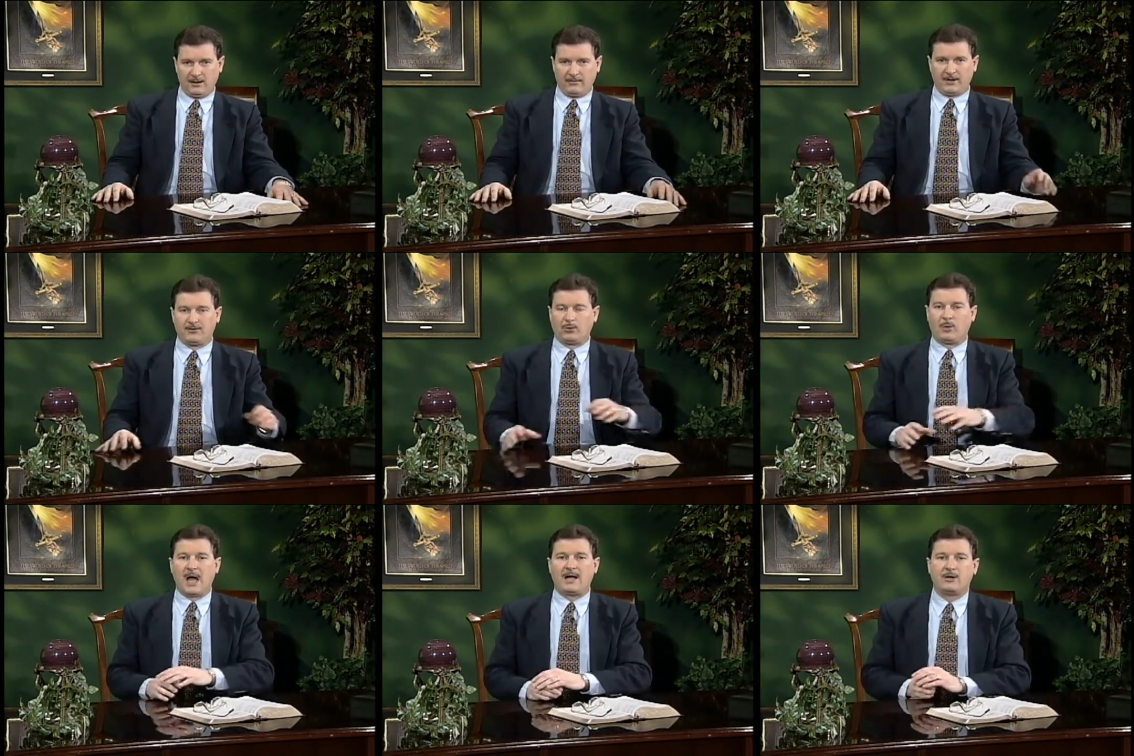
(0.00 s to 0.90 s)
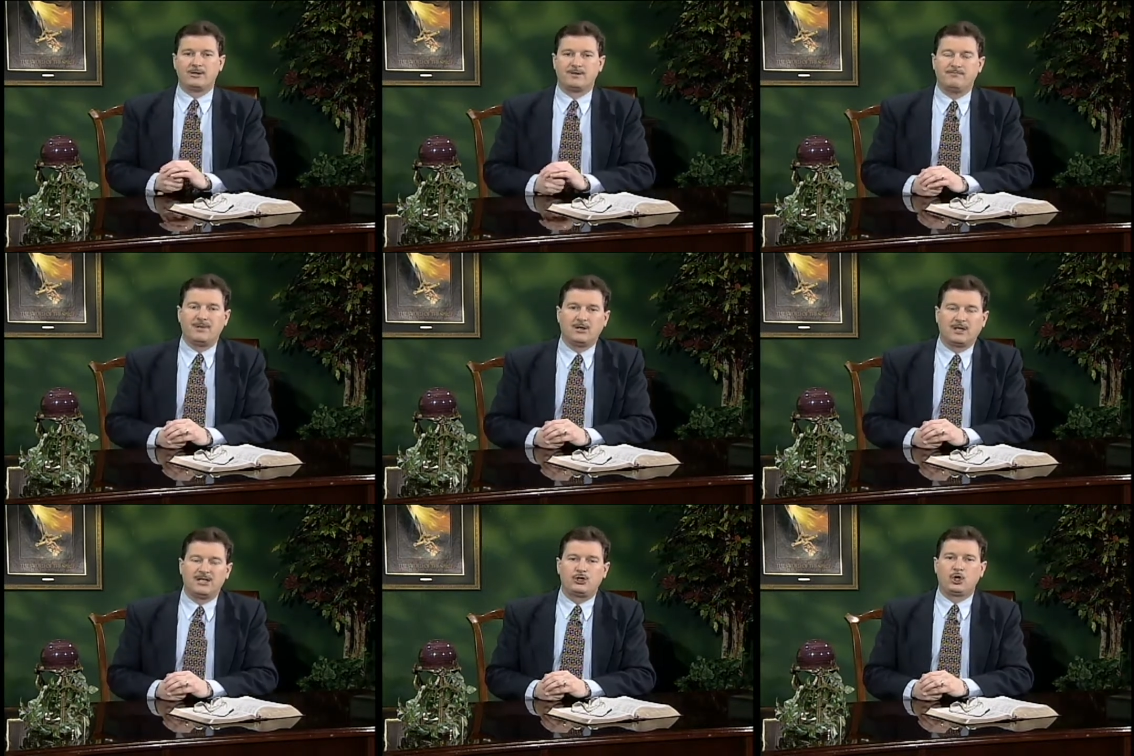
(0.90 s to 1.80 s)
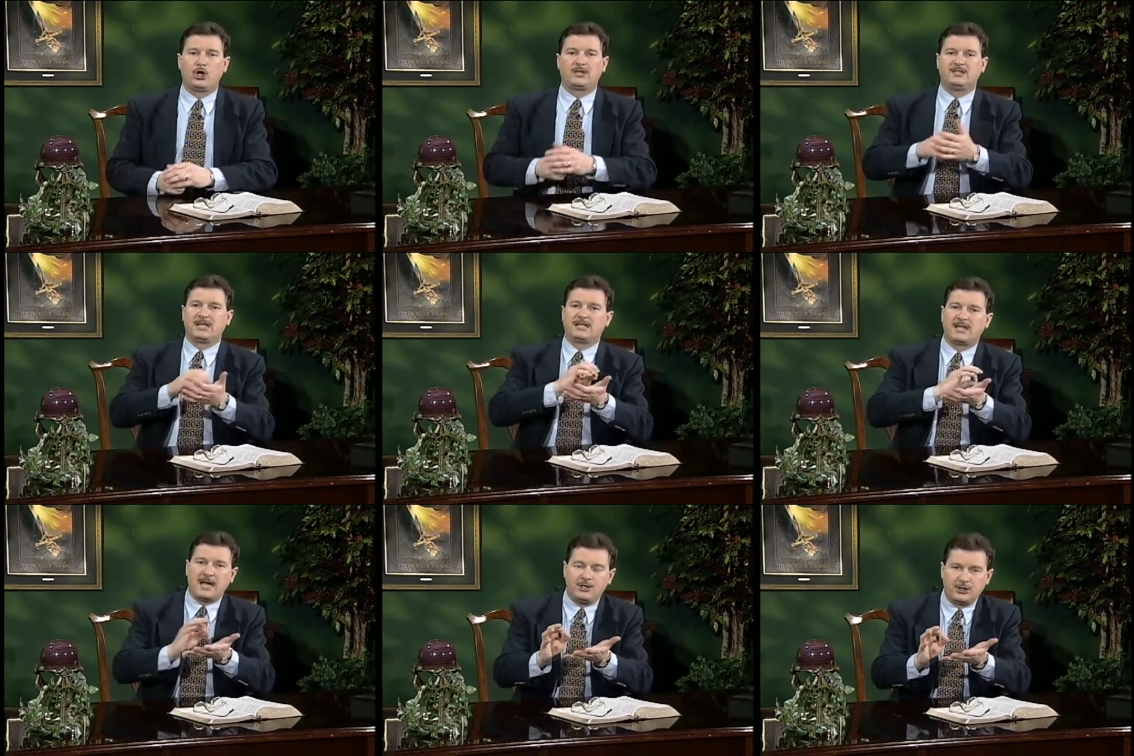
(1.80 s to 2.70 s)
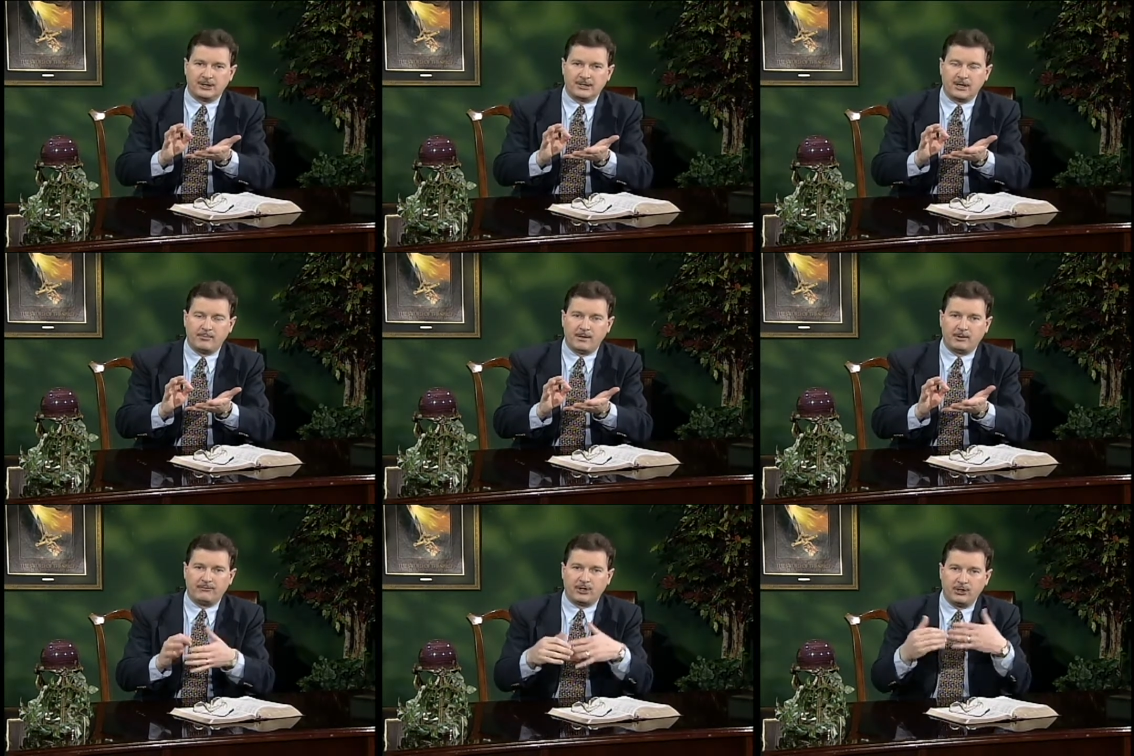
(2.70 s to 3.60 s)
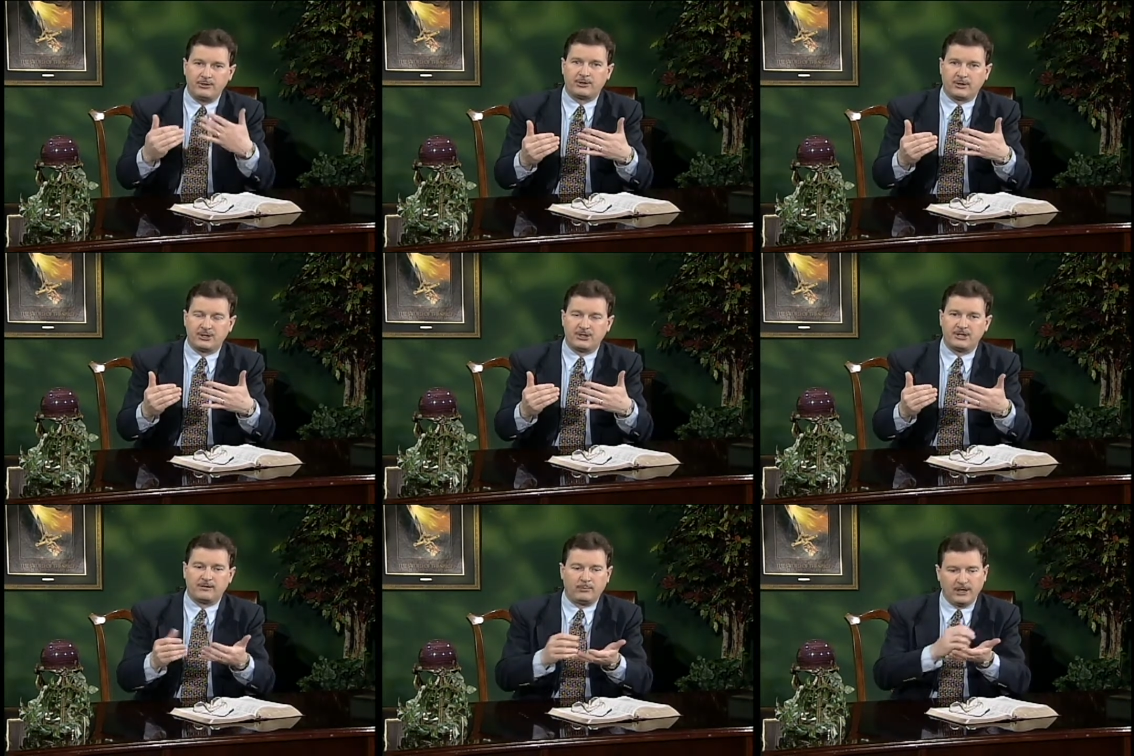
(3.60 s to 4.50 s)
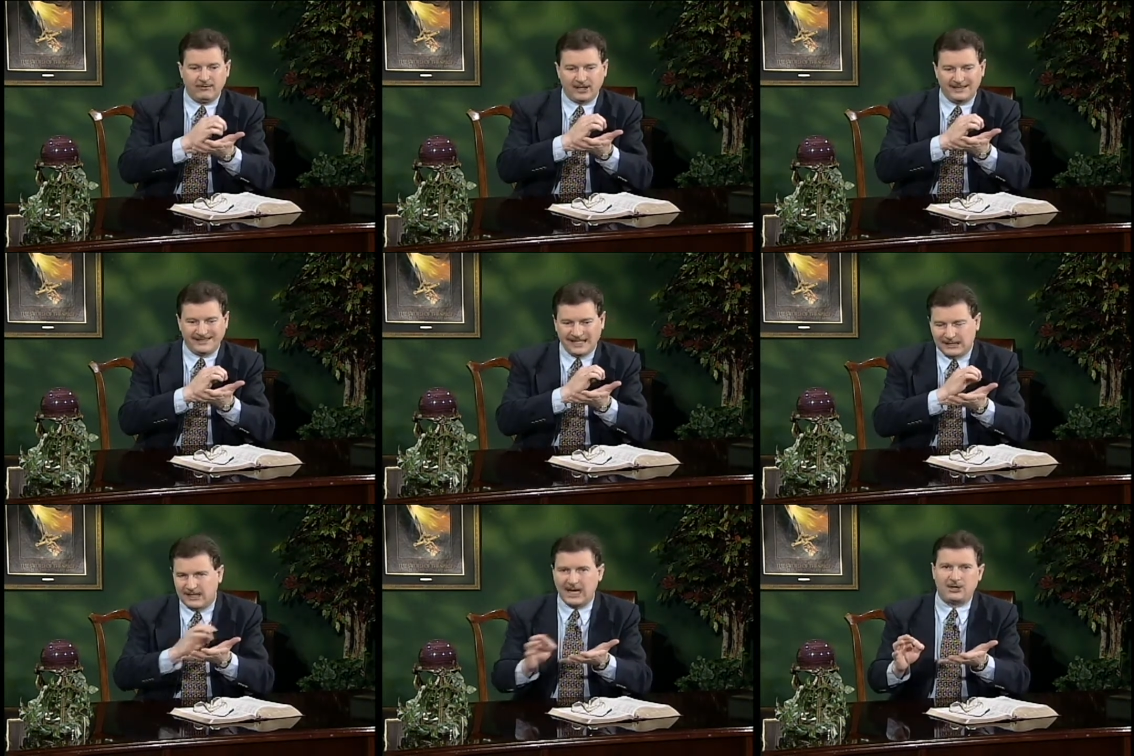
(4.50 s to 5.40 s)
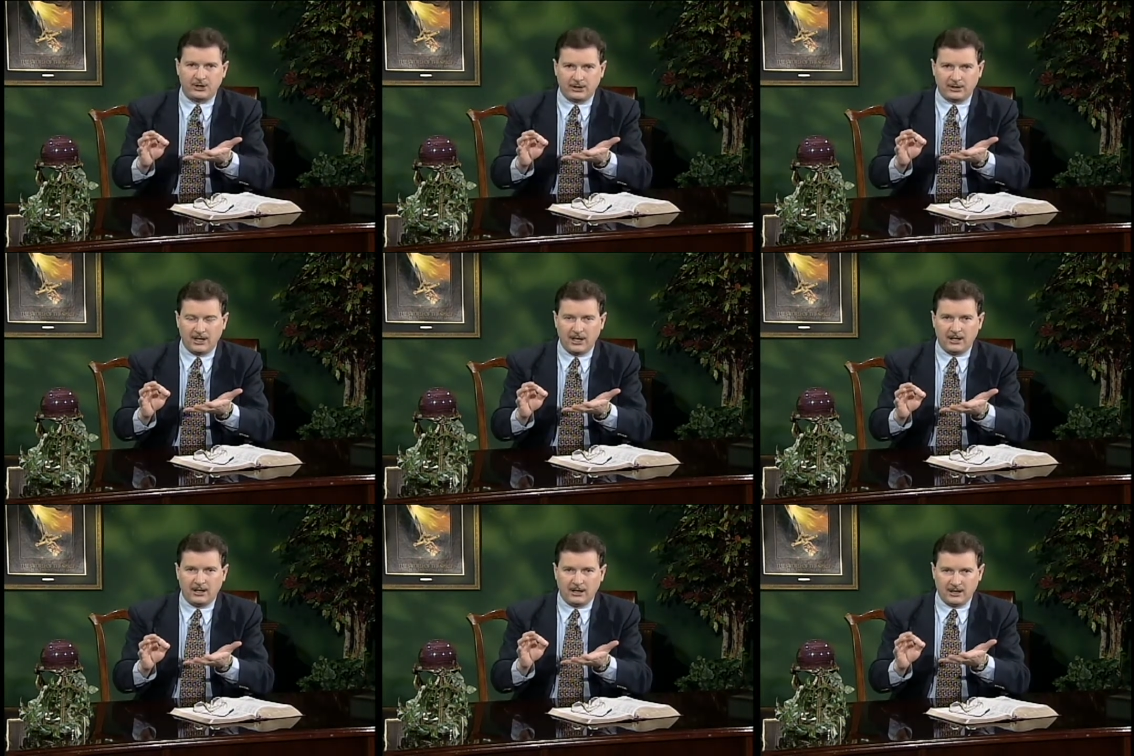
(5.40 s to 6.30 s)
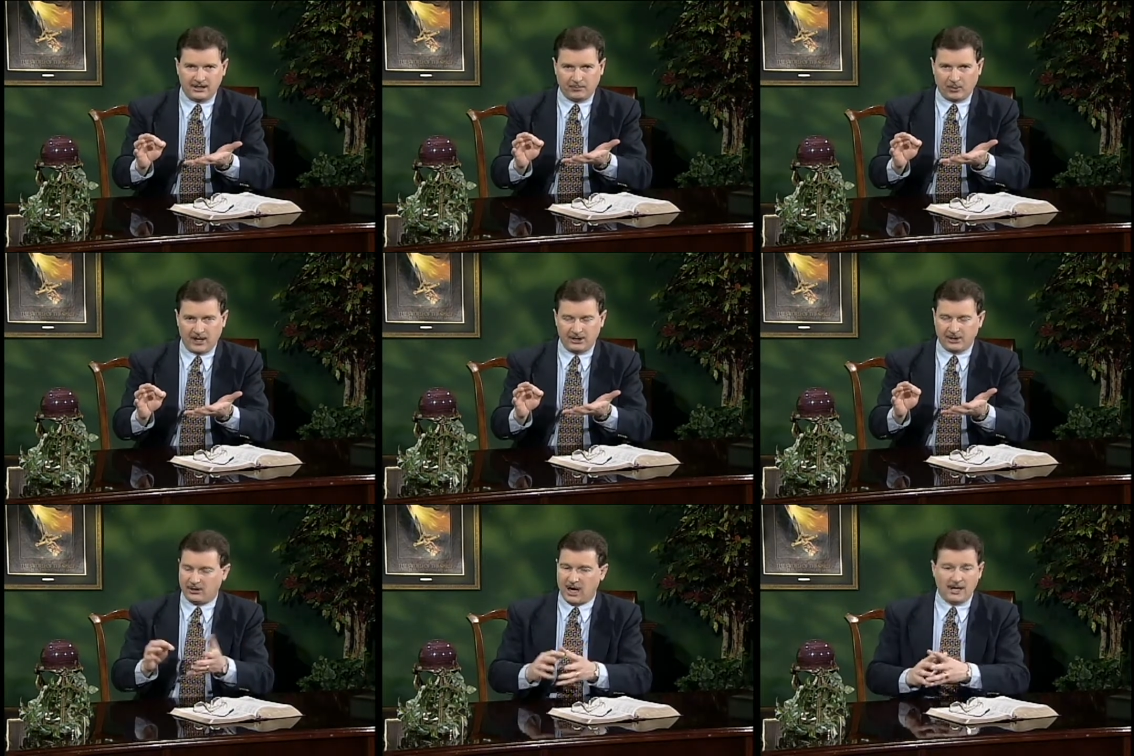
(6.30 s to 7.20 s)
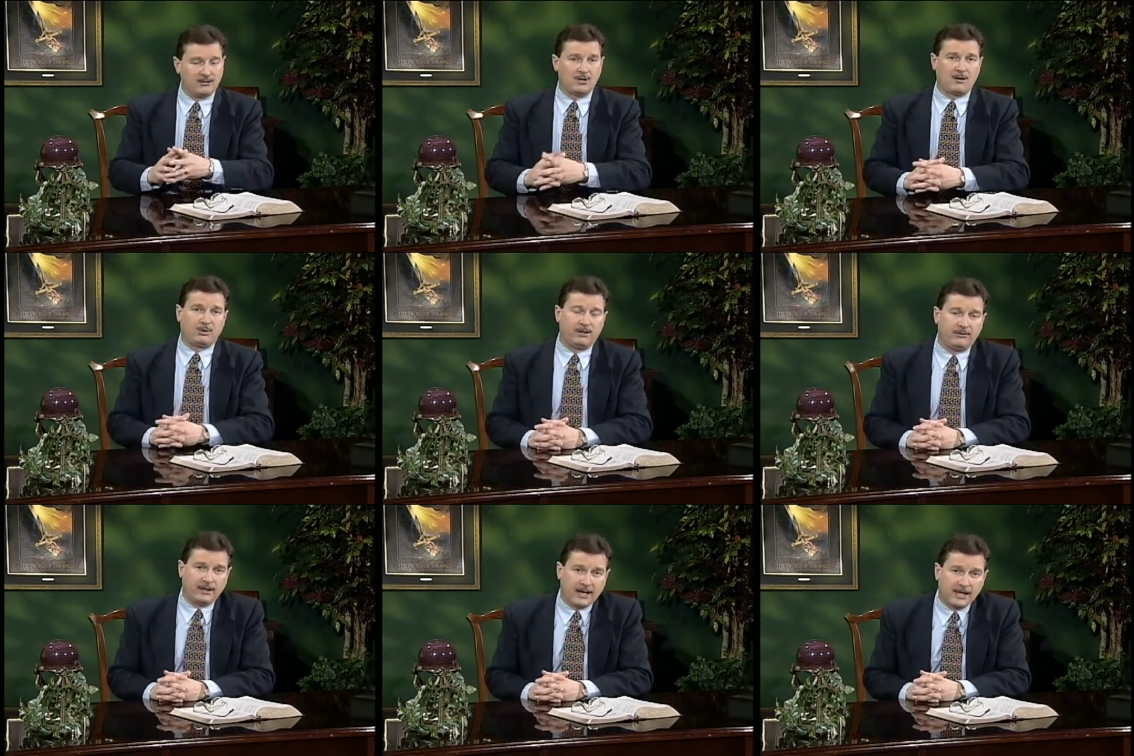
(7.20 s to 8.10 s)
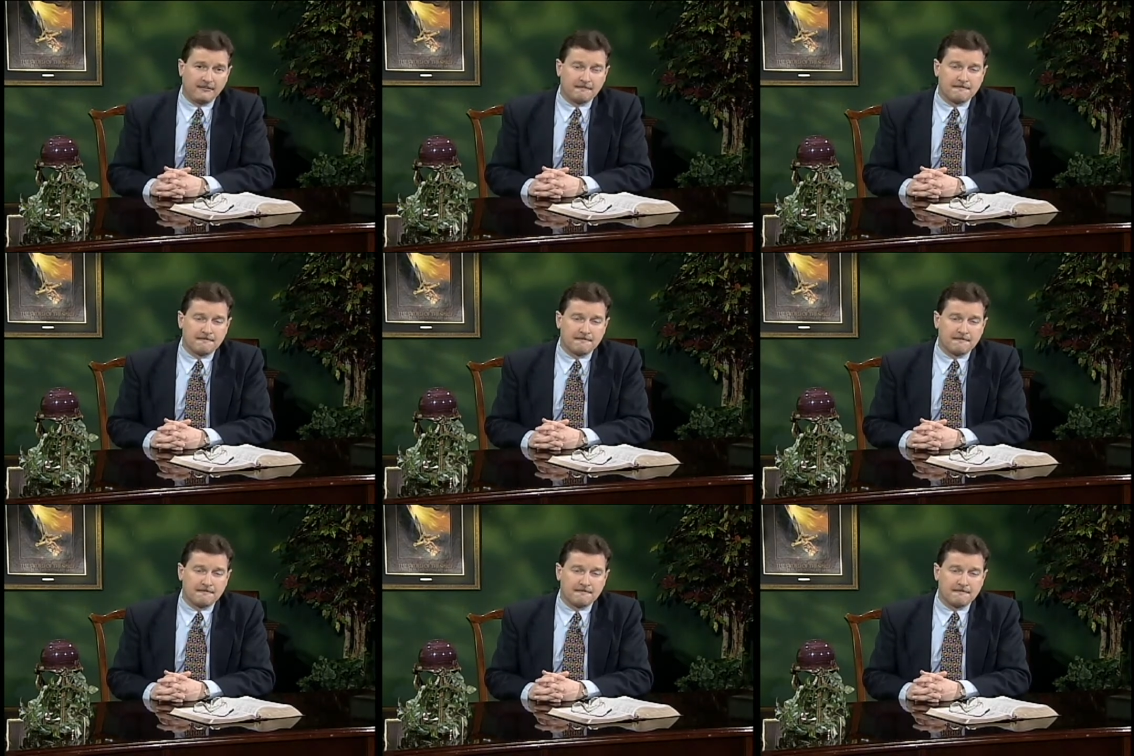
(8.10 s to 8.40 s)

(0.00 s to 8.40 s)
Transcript: that the writers merely took dictation. Some people have accused Christians of believing in dictation inspiration. I do not believe in that.